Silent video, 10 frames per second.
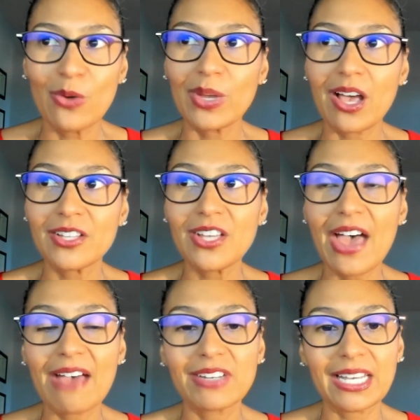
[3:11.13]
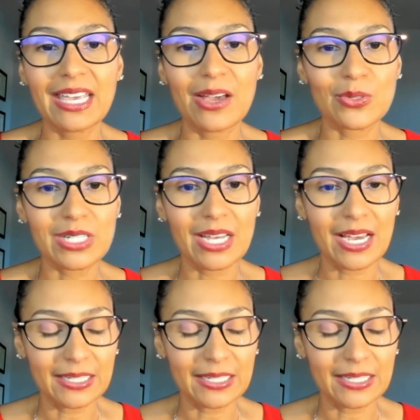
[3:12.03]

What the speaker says: We also have an account